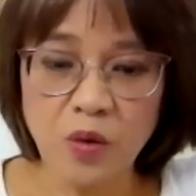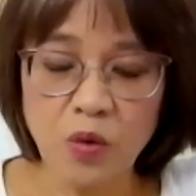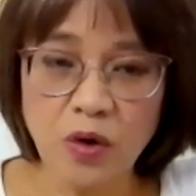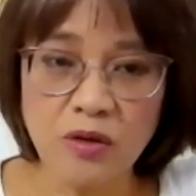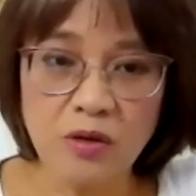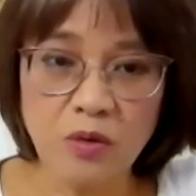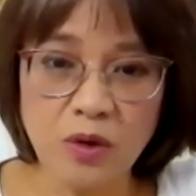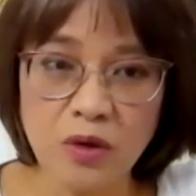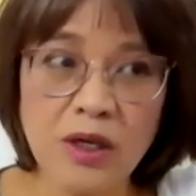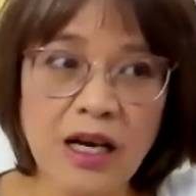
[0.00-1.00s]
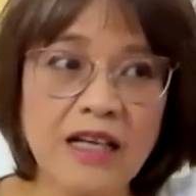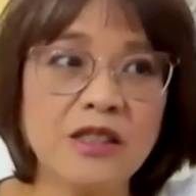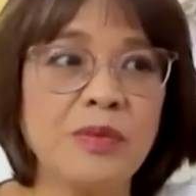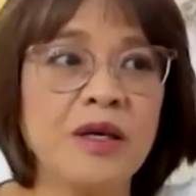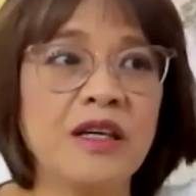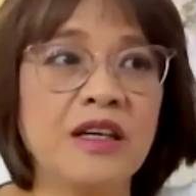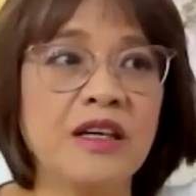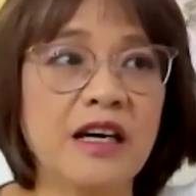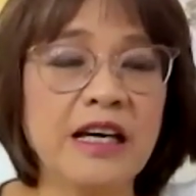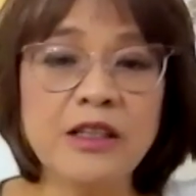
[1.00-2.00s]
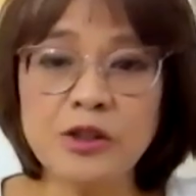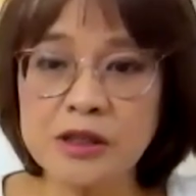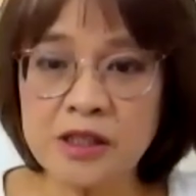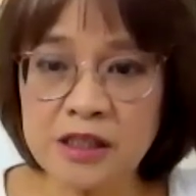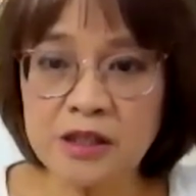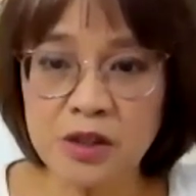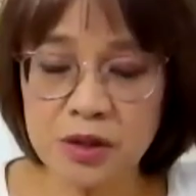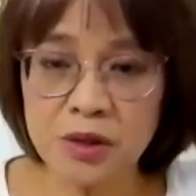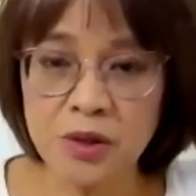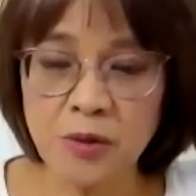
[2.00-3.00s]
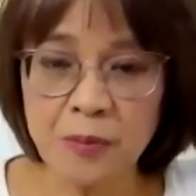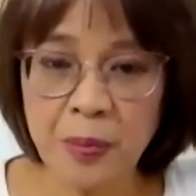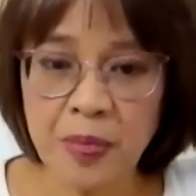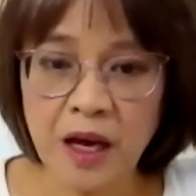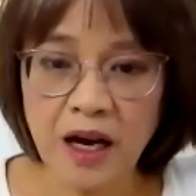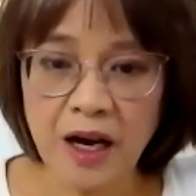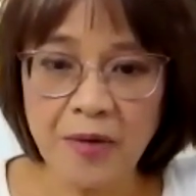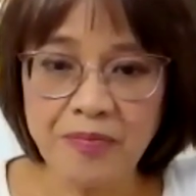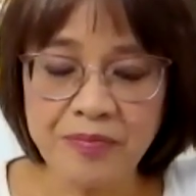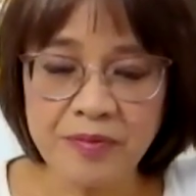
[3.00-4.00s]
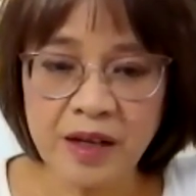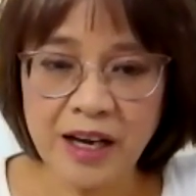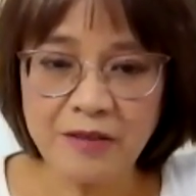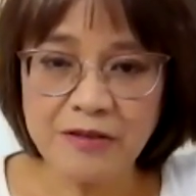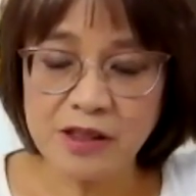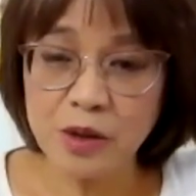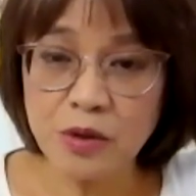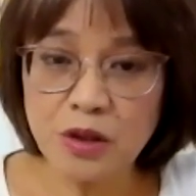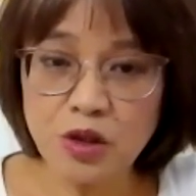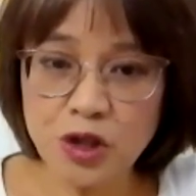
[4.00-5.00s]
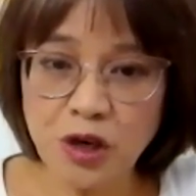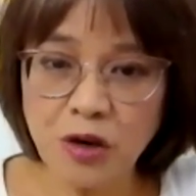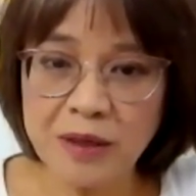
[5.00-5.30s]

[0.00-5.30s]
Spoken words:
would you guys be interested to have a student show?